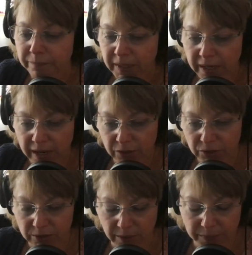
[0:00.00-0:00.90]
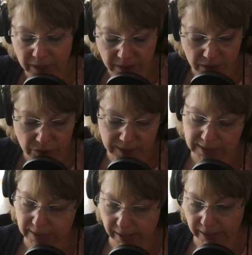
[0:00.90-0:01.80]
And here's something that you can
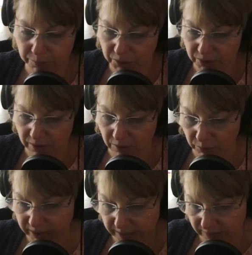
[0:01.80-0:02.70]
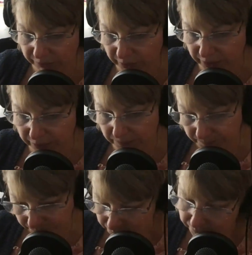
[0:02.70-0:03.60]
say. I'm just going to read this for you.
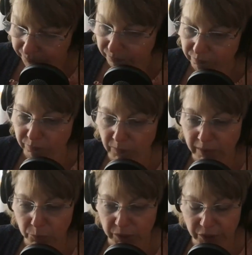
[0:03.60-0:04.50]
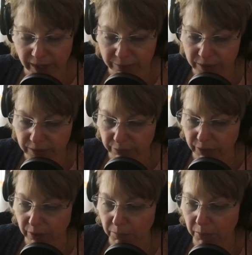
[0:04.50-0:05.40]
When you're having a
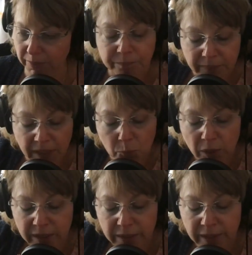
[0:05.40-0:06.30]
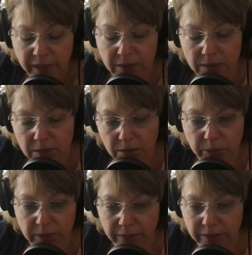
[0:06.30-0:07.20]
difficult moment. And one good thing to do
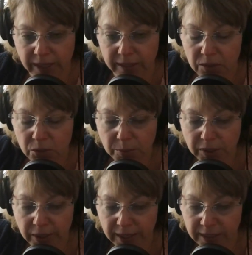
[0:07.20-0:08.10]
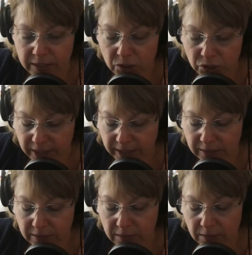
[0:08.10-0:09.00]
with loving kindness, you can put your hand on your
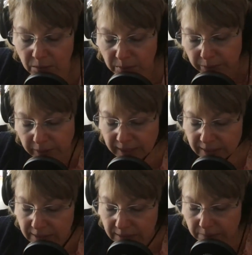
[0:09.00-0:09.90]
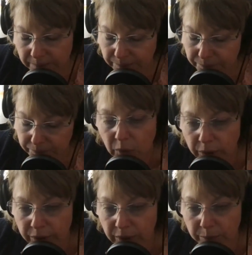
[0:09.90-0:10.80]
chest or both hands, or
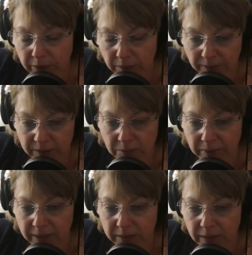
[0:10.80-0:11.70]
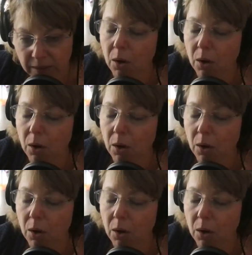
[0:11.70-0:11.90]
you can put them on your belly,